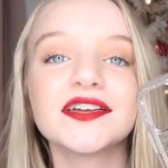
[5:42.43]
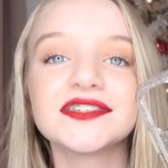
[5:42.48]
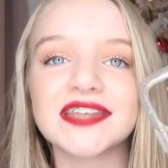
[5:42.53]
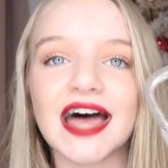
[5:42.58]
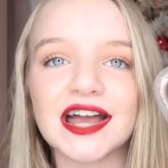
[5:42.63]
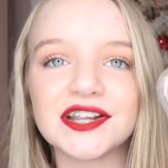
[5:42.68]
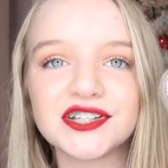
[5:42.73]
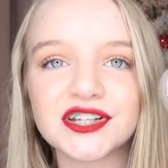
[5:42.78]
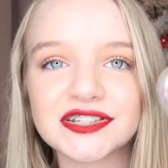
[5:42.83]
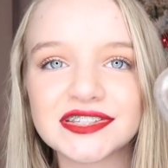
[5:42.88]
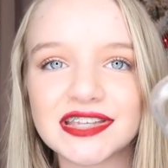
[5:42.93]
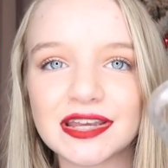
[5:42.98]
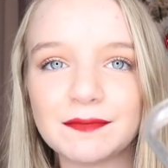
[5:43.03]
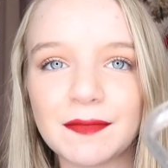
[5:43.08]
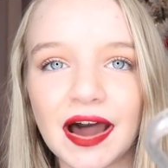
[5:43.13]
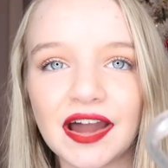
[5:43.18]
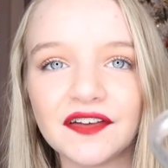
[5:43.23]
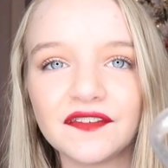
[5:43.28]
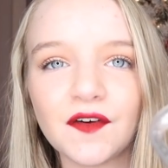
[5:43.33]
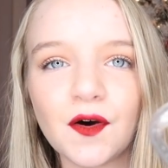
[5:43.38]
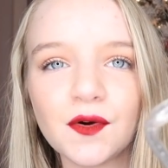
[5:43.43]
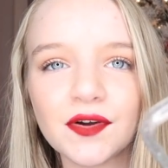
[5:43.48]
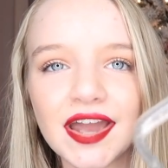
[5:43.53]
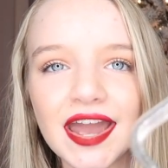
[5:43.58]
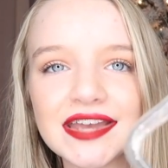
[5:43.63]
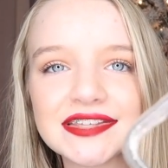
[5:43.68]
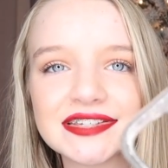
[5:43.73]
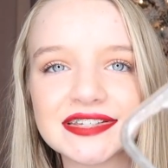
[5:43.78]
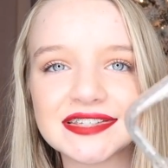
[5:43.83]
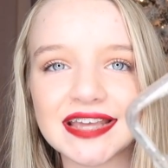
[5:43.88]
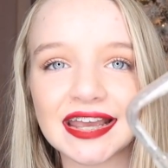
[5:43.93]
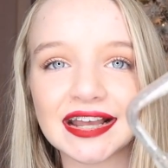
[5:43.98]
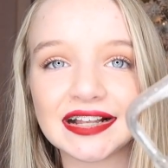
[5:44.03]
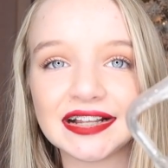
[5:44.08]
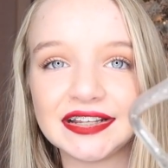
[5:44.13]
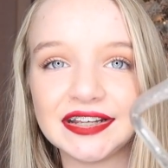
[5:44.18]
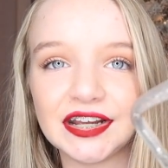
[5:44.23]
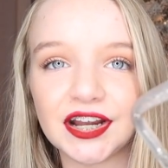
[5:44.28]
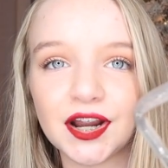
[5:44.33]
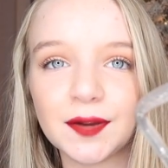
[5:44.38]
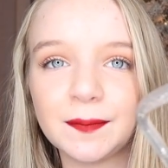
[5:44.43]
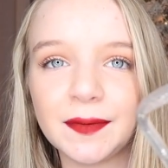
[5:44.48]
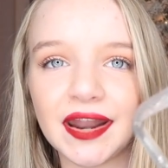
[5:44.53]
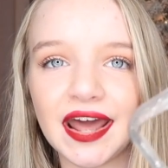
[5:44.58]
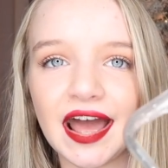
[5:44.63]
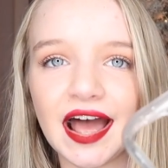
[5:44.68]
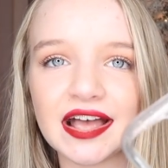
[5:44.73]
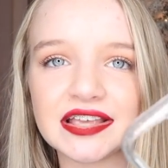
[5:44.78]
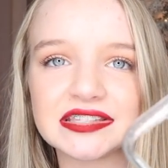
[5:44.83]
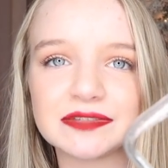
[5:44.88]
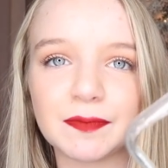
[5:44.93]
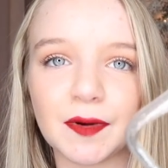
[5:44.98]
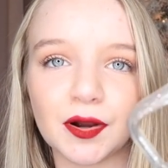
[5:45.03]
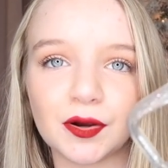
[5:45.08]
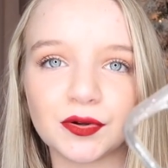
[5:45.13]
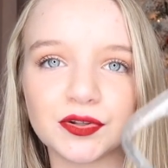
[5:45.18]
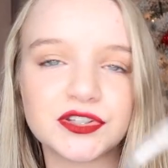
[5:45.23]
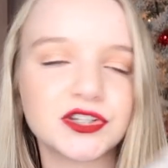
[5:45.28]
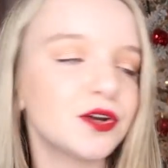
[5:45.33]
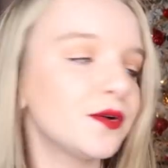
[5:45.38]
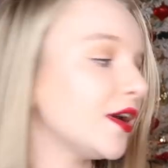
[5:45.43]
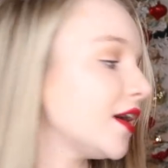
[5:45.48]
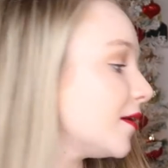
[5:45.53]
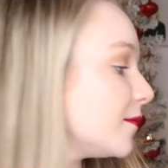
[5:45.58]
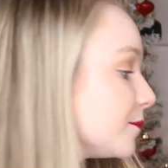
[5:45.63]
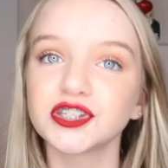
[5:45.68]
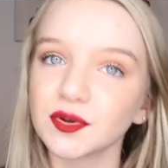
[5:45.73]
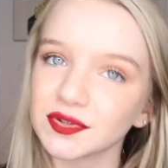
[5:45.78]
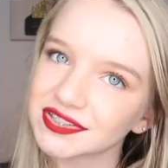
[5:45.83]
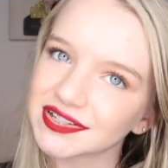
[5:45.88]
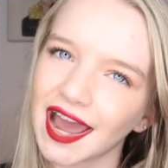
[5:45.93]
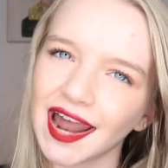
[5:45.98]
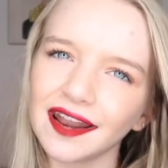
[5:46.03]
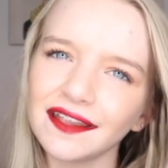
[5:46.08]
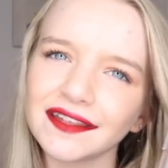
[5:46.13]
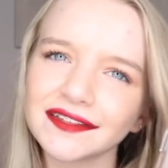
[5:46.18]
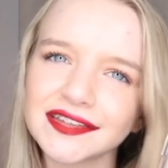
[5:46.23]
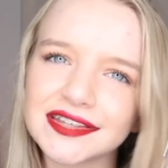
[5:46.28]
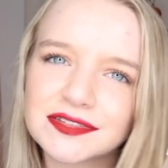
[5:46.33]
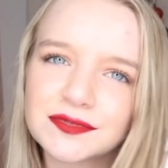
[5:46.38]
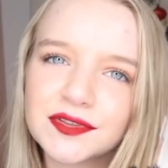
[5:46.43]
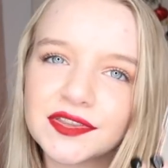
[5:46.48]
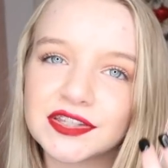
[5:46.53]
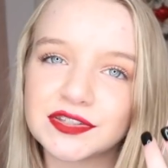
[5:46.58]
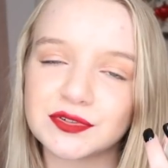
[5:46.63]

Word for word: So as you can see, my phone case is like clear, but it has sparkle to it. So it's kind of like this one.